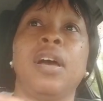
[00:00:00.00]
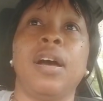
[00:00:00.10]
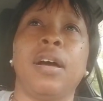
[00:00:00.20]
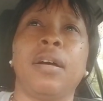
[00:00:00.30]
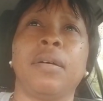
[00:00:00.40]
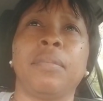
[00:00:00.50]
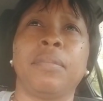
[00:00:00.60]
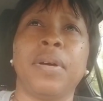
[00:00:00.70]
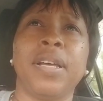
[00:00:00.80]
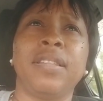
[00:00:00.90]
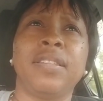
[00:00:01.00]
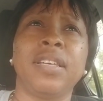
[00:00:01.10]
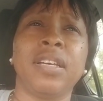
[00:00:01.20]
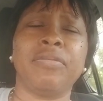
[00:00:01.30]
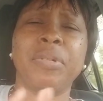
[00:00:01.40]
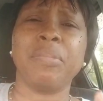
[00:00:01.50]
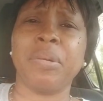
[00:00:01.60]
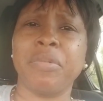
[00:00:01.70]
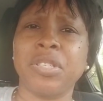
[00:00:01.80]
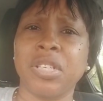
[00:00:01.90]
I think, if my
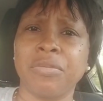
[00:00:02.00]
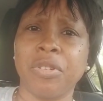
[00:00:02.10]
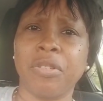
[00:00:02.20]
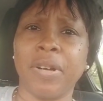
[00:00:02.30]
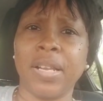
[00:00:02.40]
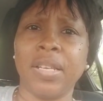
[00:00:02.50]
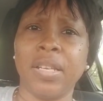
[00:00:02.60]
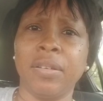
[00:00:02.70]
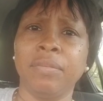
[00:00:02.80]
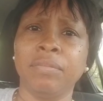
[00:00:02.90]
memory serves me correctly,